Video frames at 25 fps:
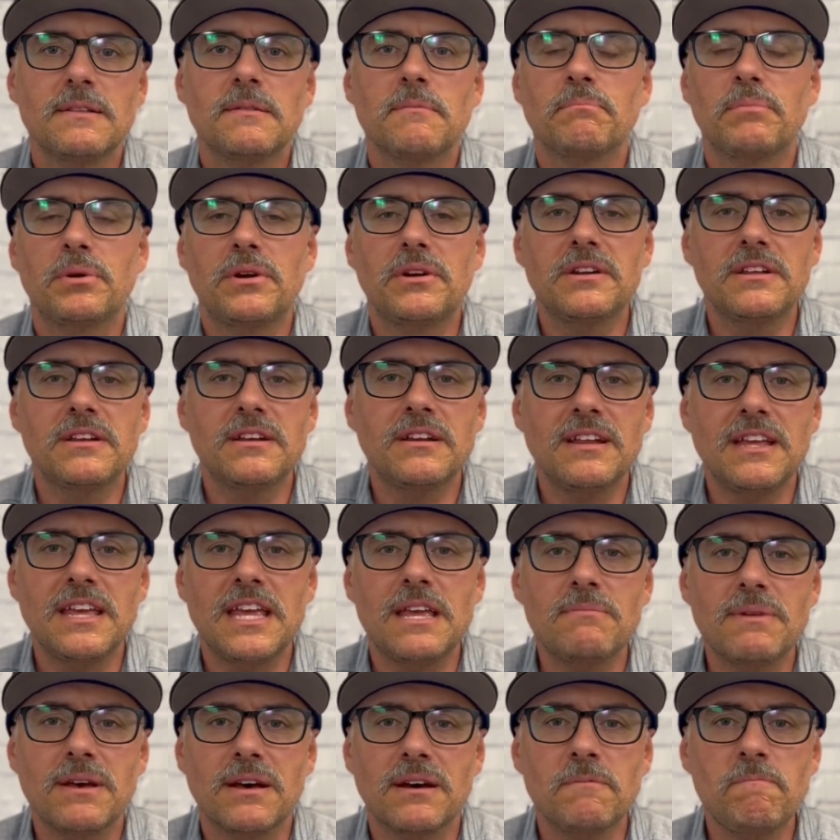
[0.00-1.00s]
put it in an
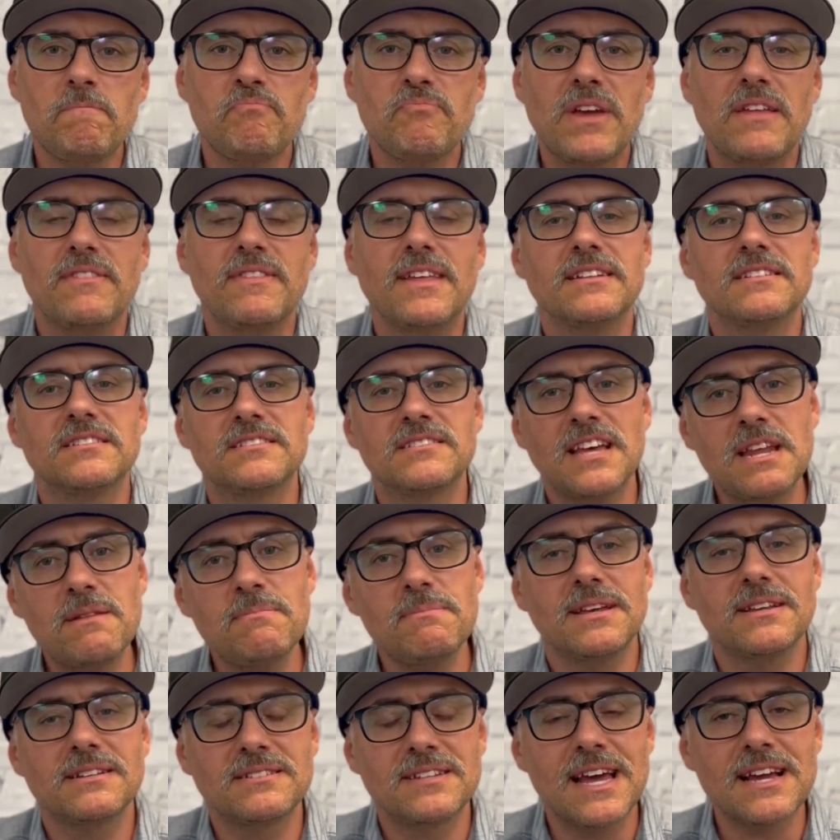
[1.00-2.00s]
email, and then send
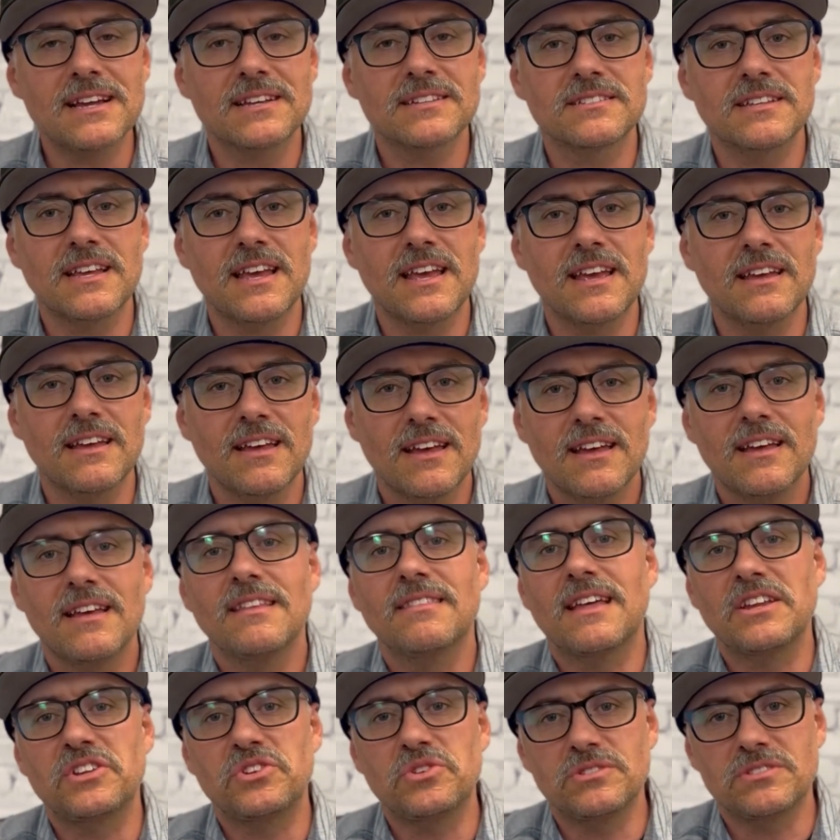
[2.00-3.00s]
me a text saying
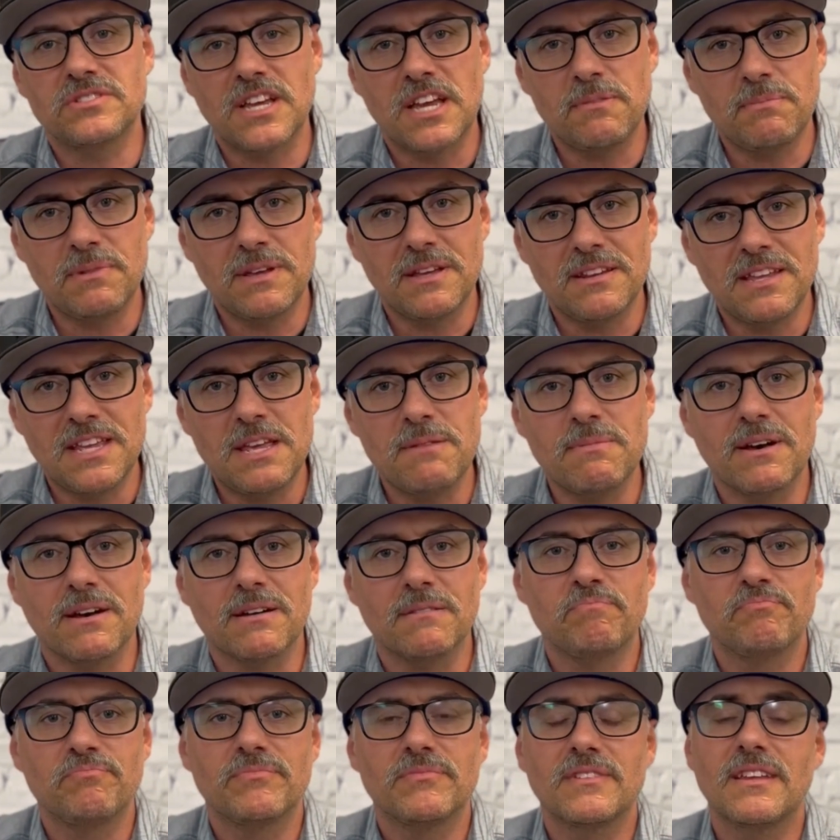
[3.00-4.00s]
that you sent me an email.
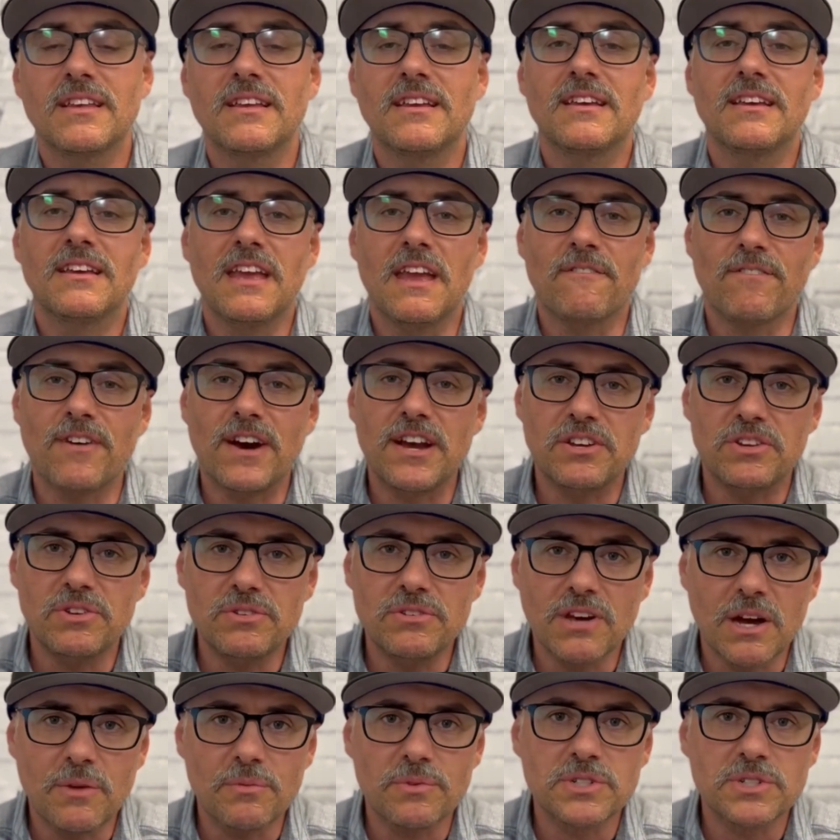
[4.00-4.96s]
If I do not